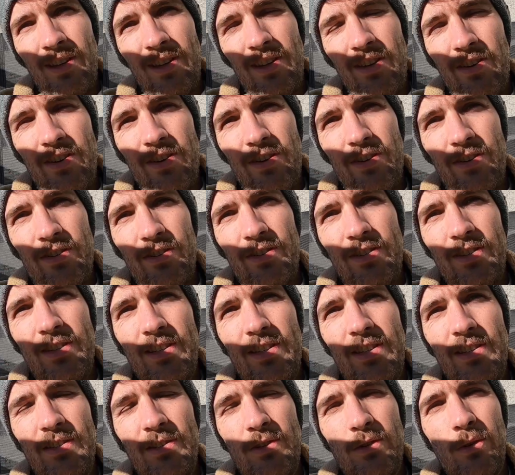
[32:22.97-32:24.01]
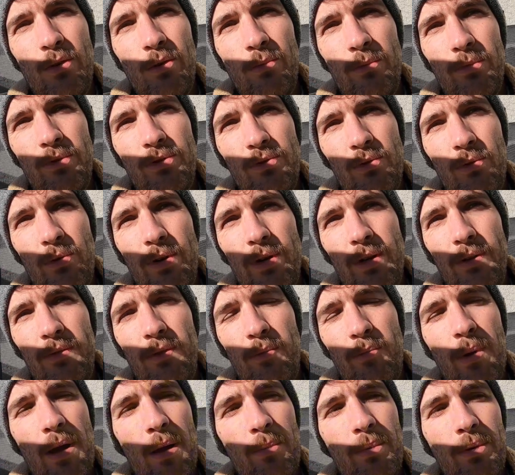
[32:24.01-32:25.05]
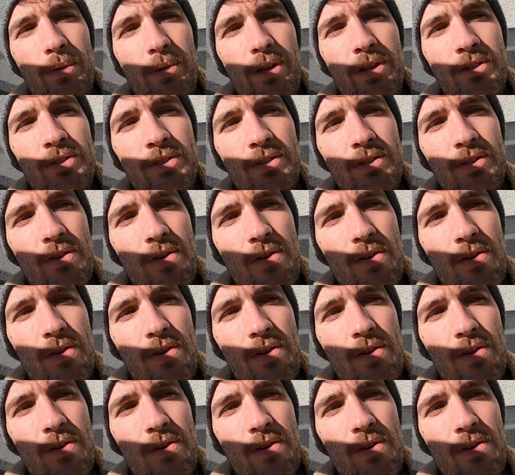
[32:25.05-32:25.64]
your statistical majority of the population